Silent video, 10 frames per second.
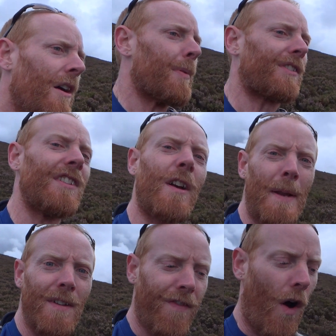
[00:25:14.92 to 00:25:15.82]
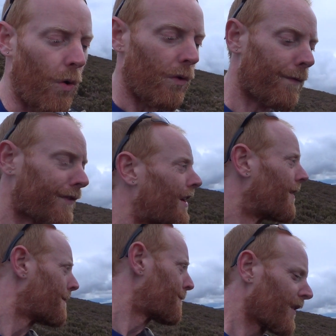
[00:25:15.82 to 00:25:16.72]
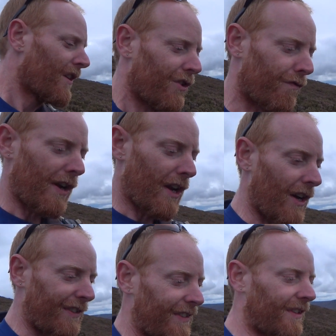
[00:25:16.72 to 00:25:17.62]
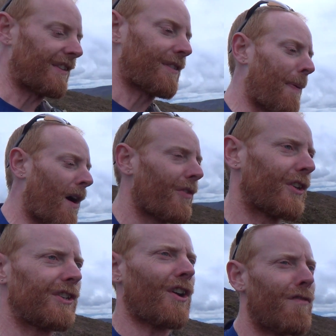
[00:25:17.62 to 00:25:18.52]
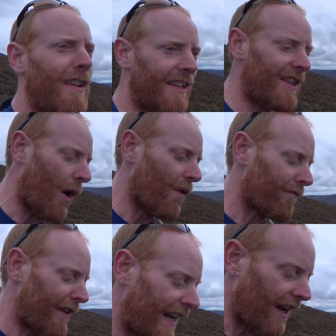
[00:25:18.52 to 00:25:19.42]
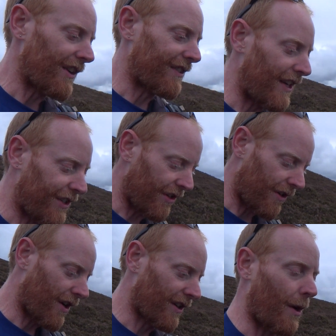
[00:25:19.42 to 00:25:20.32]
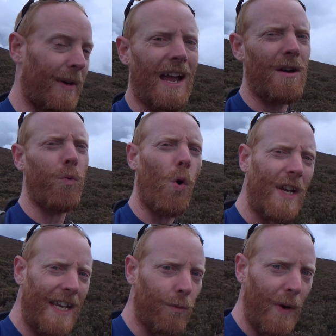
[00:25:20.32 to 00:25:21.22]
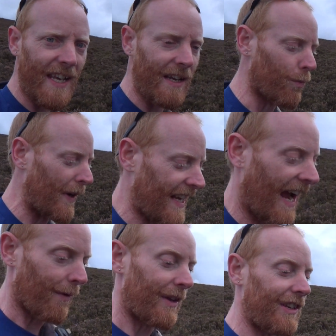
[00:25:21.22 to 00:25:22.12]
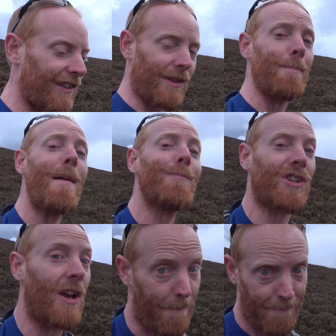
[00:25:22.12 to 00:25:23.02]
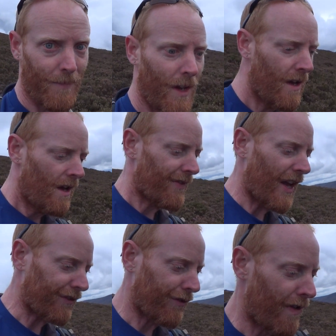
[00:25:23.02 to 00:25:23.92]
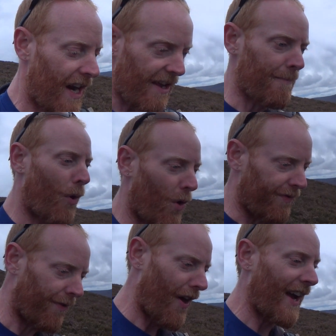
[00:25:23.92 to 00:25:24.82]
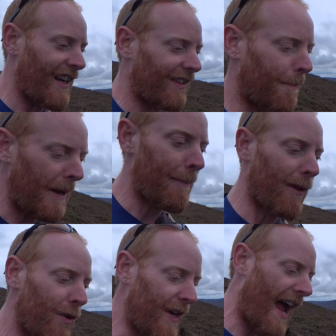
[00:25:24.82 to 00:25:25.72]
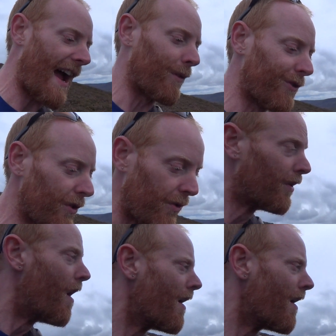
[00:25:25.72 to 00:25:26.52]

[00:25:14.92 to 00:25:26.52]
But since I've been involved, you realise it's the part that you don't really realise unless you're going out and walking week in, week out, is it's the membership. That's the really important thing, and it's the people who get out and do.